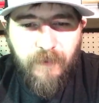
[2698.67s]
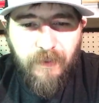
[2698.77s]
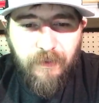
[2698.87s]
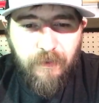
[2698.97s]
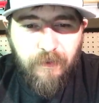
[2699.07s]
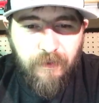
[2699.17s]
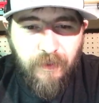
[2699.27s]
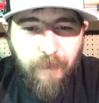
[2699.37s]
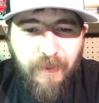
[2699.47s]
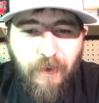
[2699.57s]
let me know
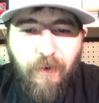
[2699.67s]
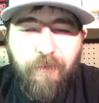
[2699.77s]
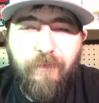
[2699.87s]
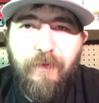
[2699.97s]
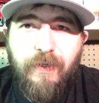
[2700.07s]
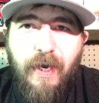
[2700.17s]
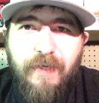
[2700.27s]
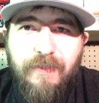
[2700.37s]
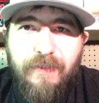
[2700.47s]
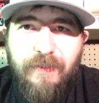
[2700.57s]
if you guys
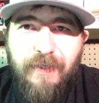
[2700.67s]
can still